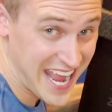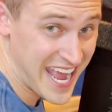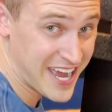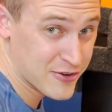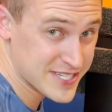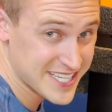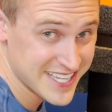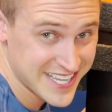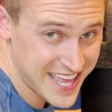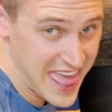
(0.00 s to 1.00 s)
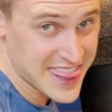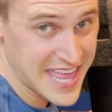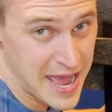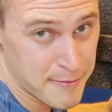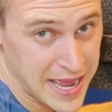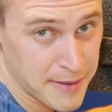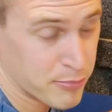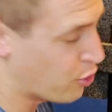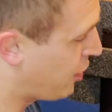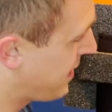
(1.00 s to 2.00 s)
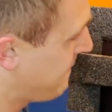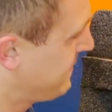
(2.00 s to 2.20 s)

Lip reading: out that bad boy.